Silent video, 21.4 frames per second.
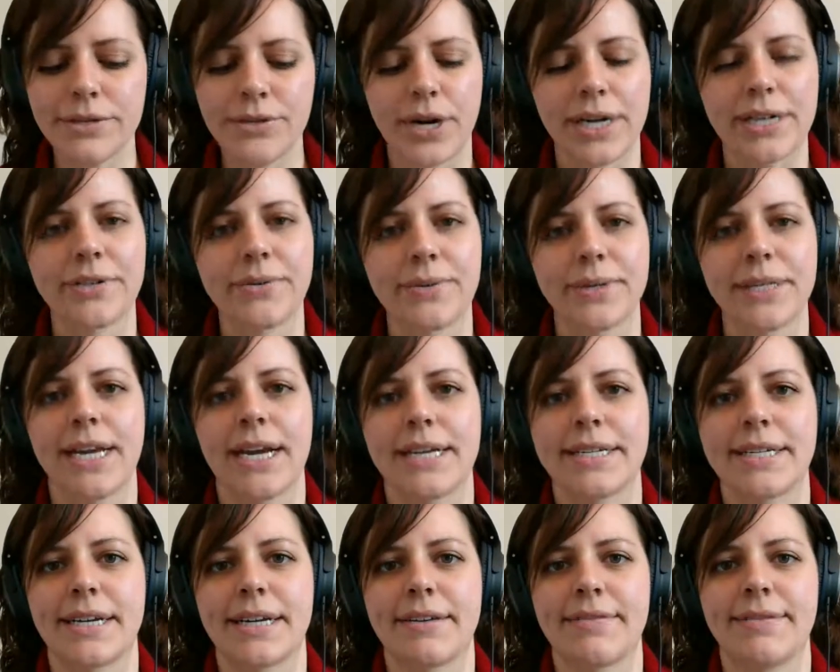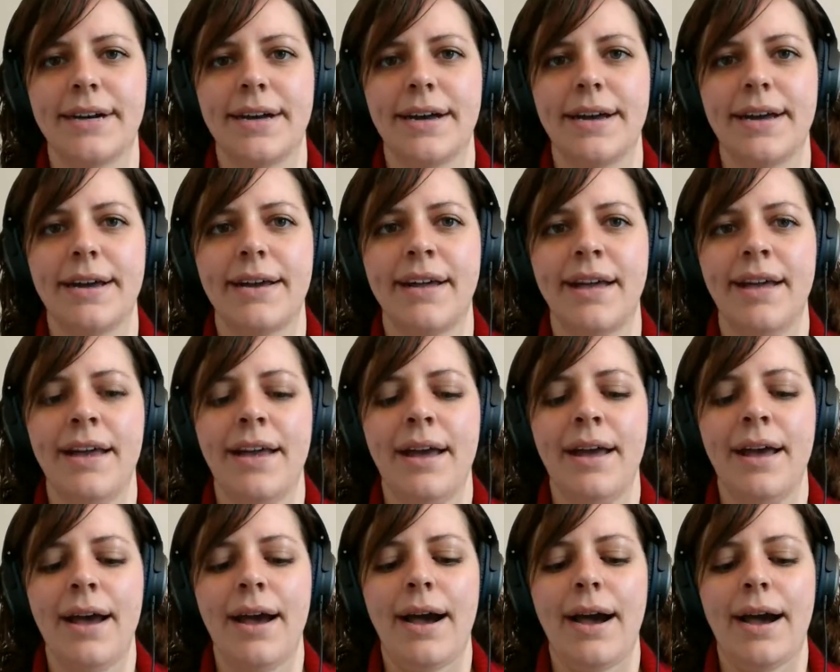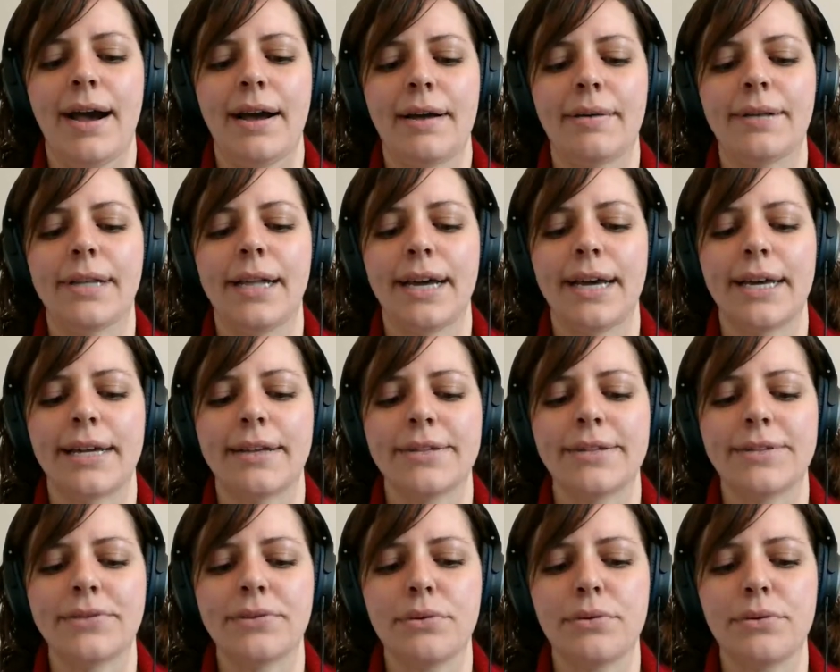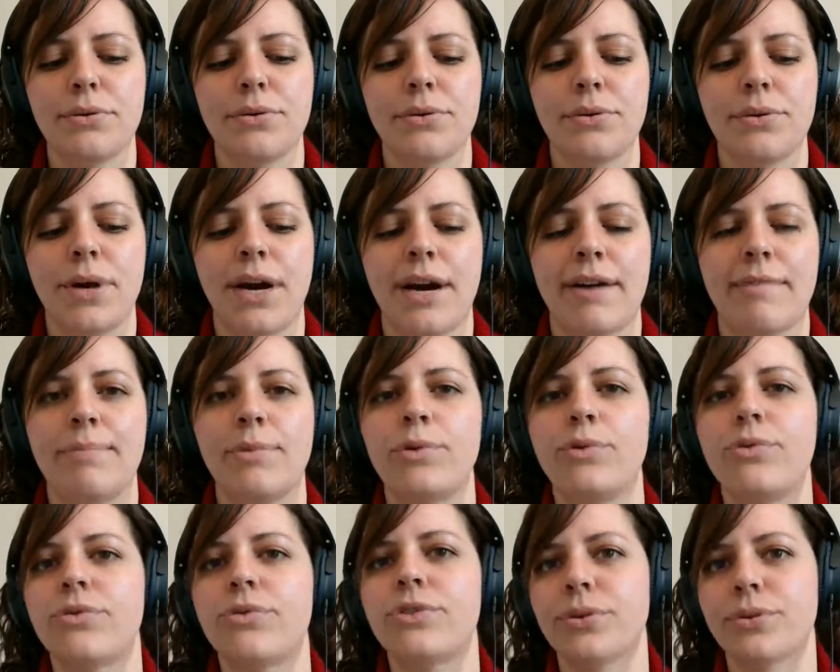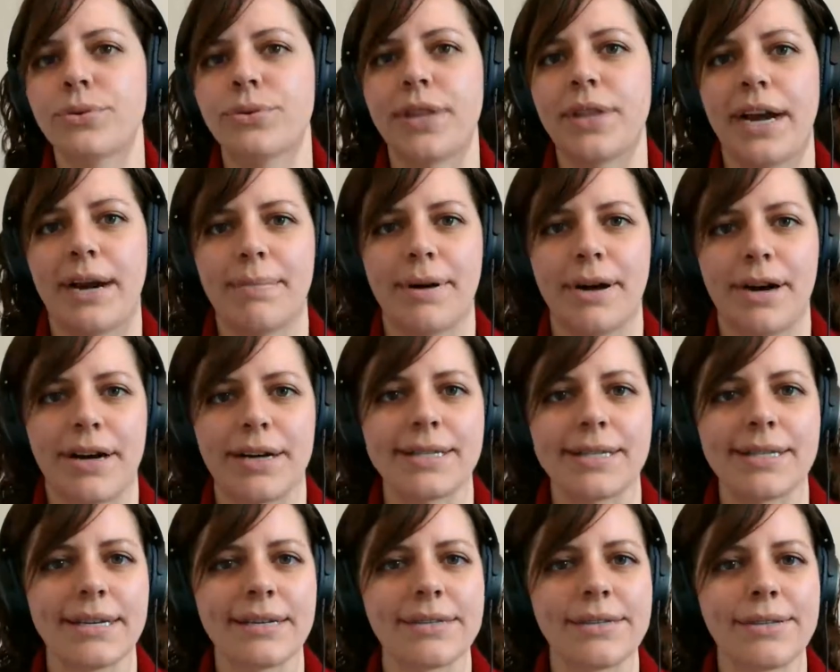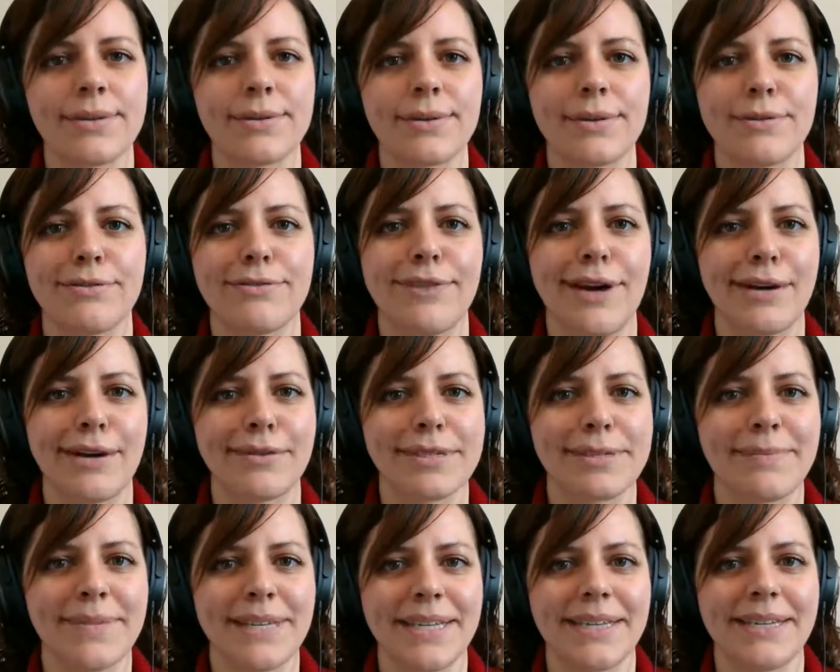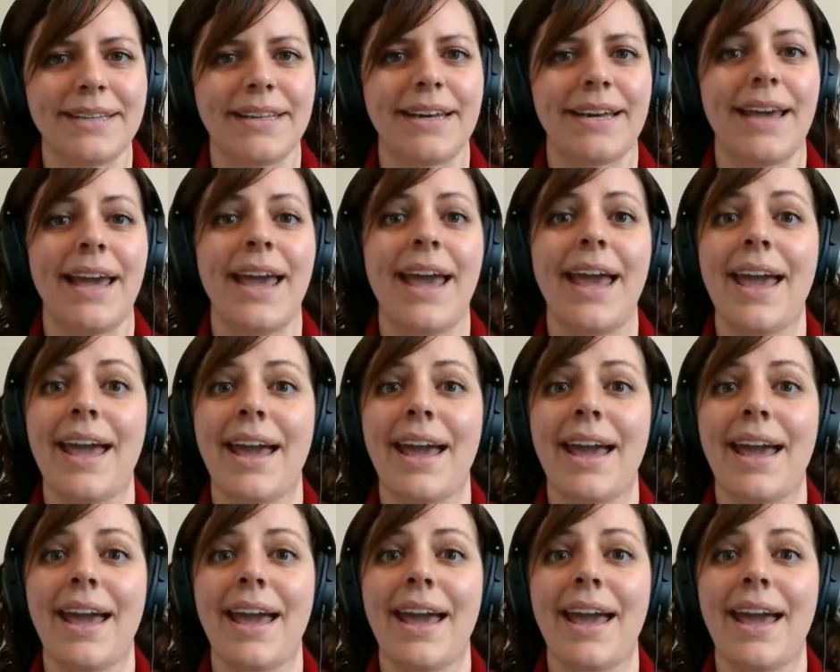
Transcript: is trying to really identify clients who have moved through that process, who have found some healing,